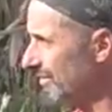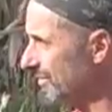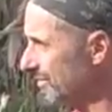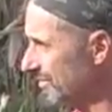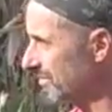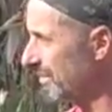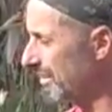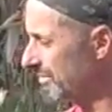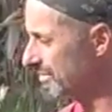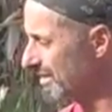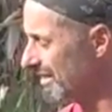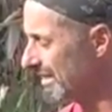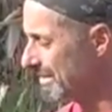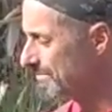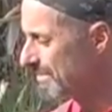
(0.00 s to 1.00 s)
It's just a matter of
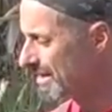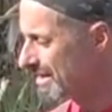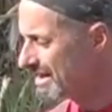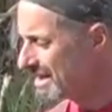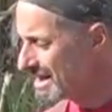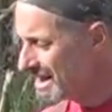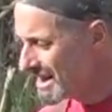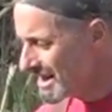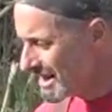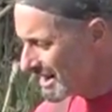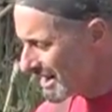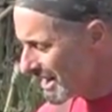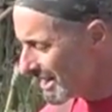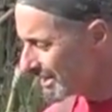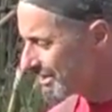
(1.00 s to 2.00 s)
time.
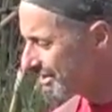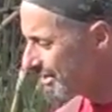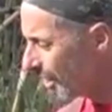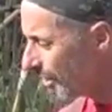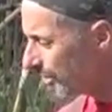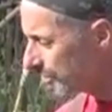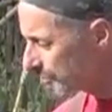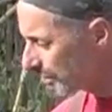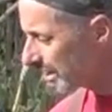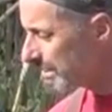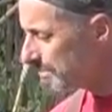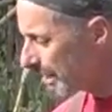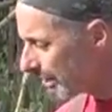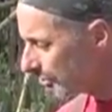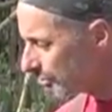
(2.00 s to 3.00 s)
So it's really
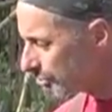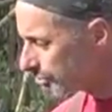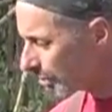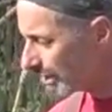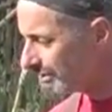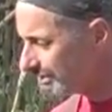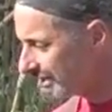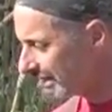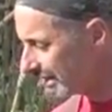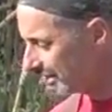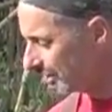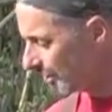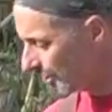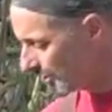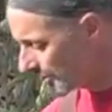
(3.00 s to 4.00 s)
about trusting in
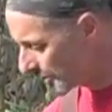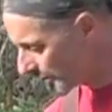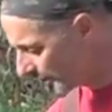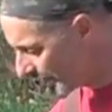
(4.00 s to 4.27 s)
the earth